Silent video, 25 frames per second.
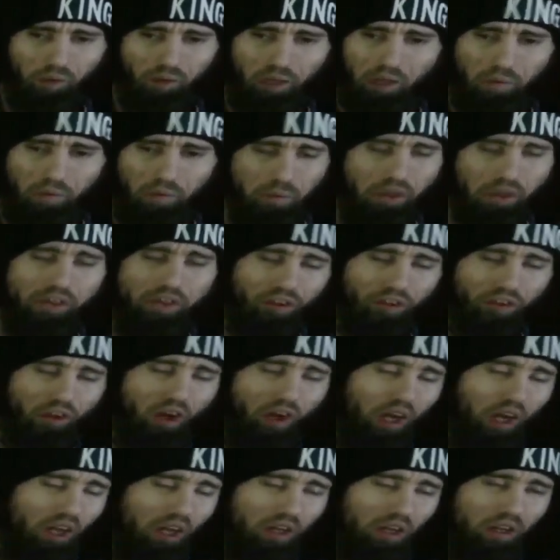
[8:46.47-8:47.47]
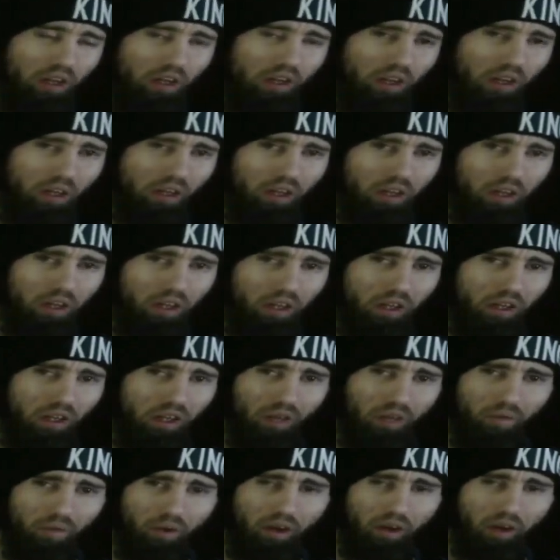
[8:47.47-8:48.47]
it means a lot.
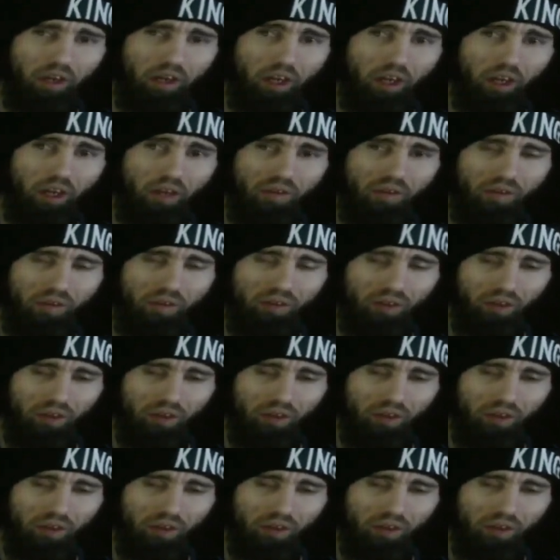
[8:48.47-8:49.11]
It really does.